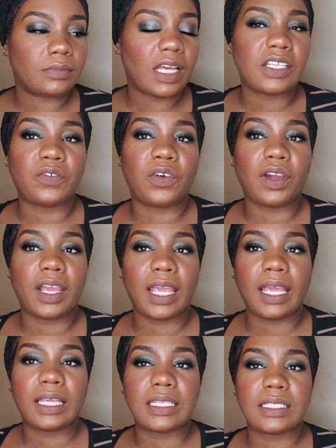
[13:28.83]
As far
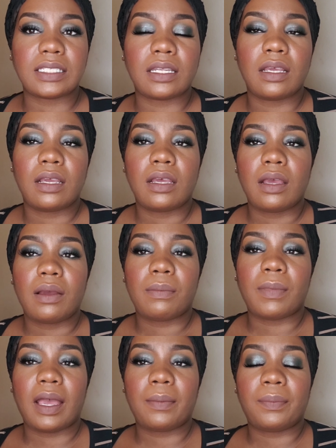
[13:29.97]
as
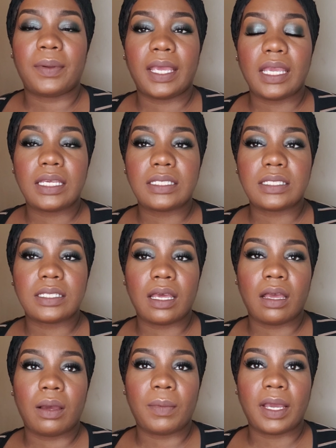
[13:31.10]
my base,
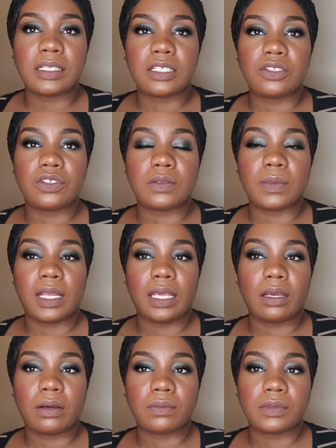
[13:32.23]
I just used my
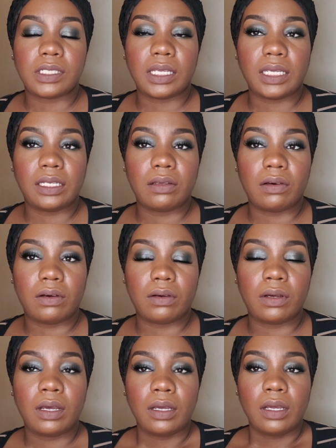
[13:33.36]
Lancome Tint
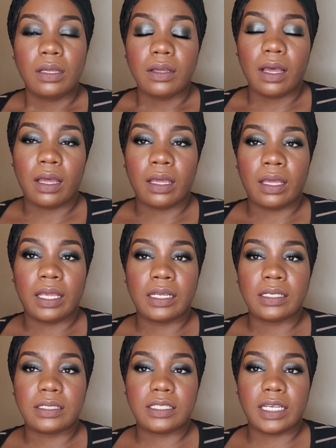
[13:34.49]
Idole in
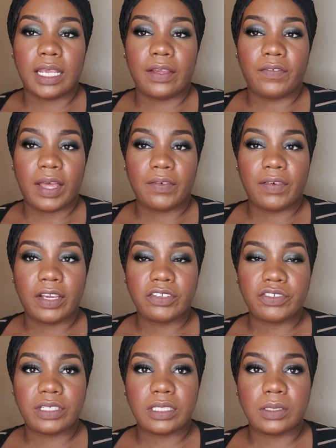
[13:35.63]
the shade
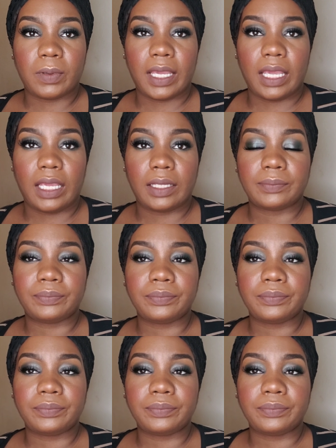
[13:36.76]
500 Suede.